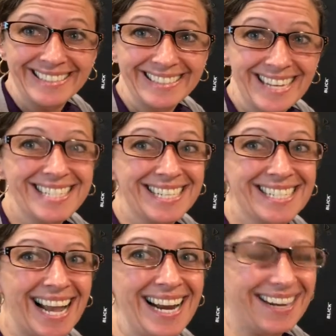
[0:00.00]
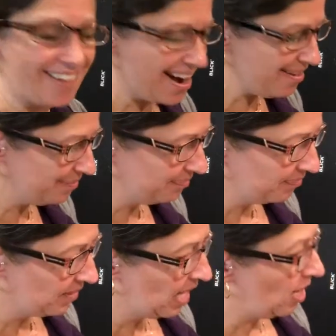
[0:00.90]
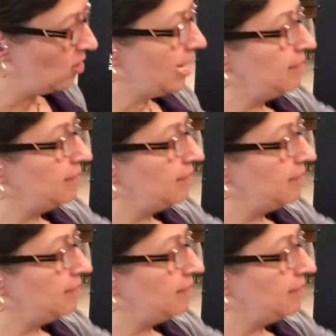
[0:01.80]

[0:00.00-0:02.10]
It's exciting, right? Okay,